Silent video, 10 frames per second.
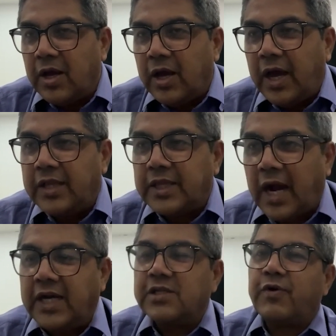And that
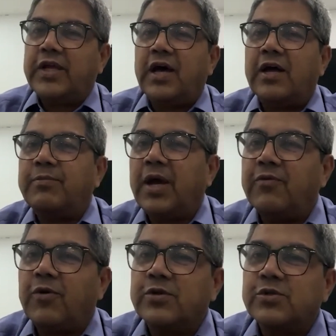is why the RBI
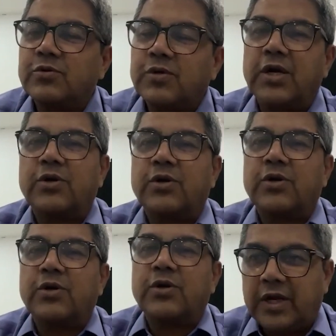wants to control
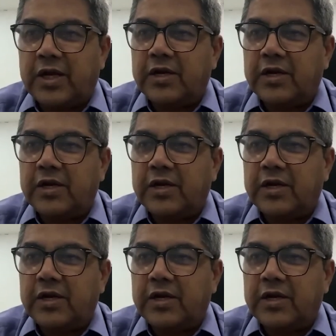inflation.